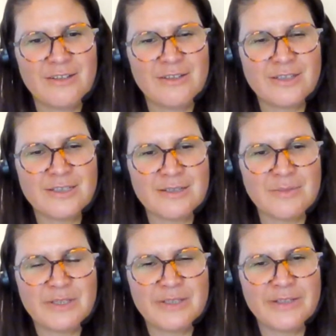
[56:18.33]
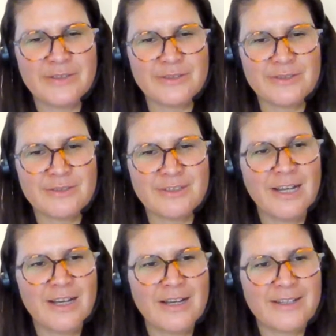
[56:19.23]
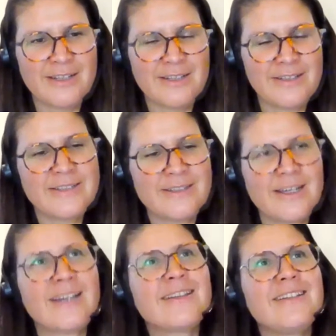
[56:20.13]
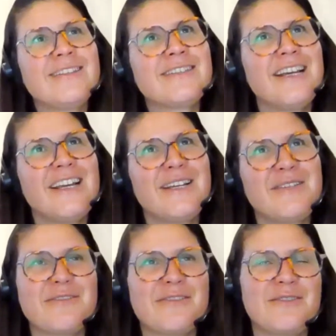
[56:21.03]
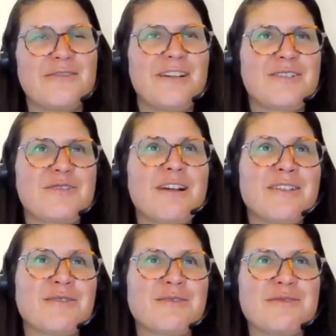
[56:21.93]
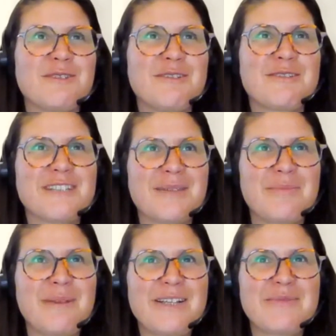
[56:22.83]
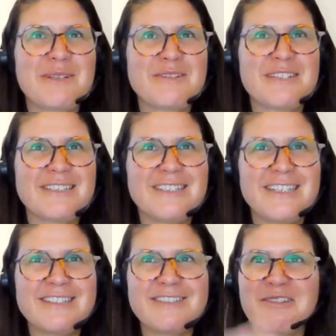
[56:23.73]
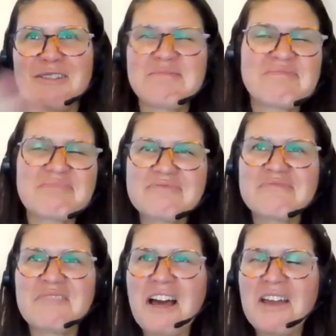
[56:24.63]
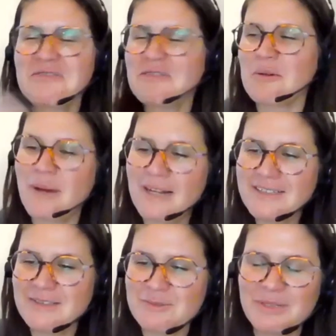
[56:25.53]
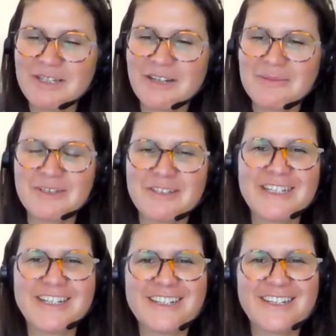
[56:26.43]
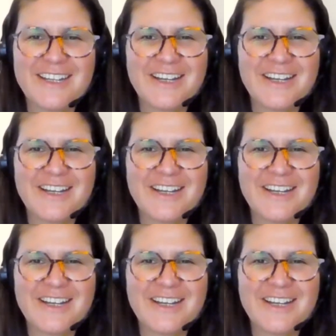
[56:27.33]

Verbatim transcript: an artist mediator so at, at least at least if if i try to follow that path because i think it's a lifelong path to become a,